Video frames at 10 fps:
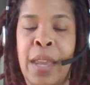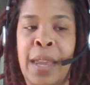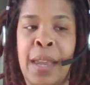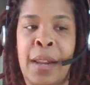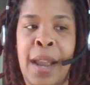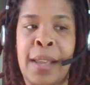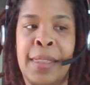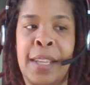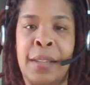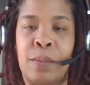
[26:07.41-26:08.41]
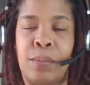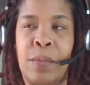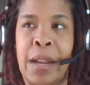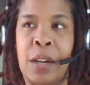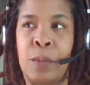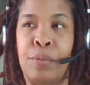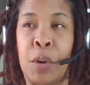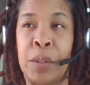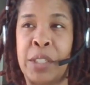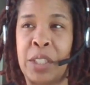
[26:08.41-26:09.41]
and I think I heard
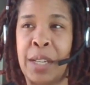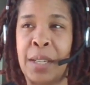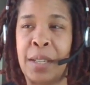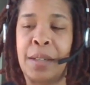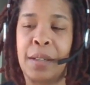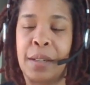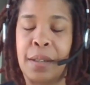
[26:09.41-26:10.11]
protege.